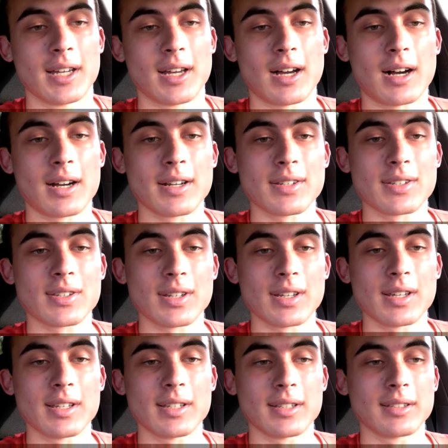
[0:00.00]

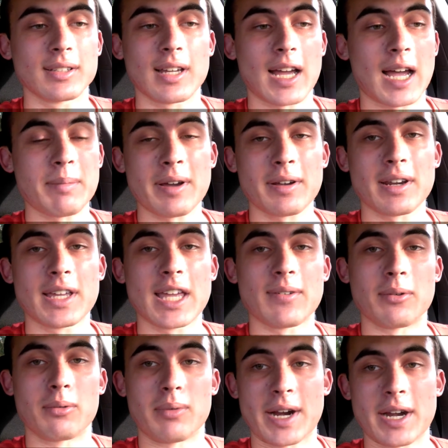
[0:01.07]
honestly, I'm not gonna give
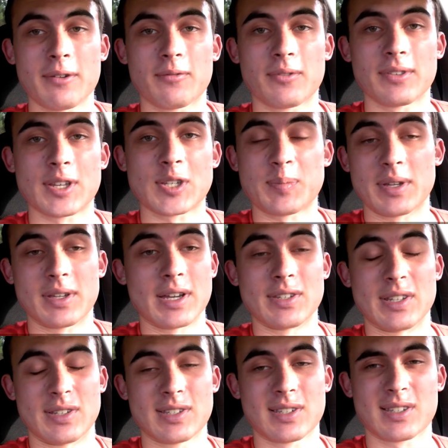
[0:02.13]
a rating for this because
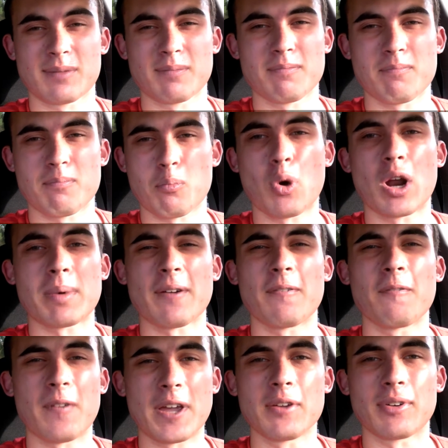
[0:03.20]
it's one of my
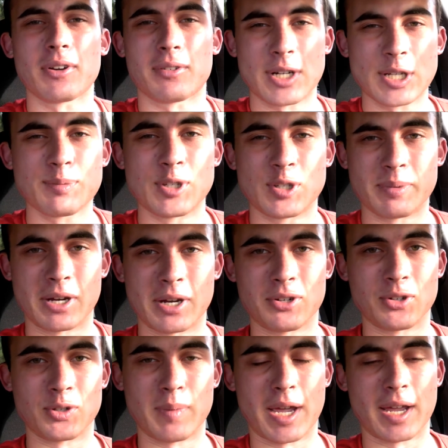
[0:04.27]
favorite Christmas
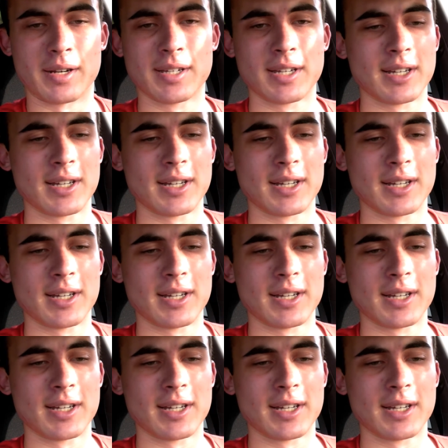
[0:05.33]
specials, man.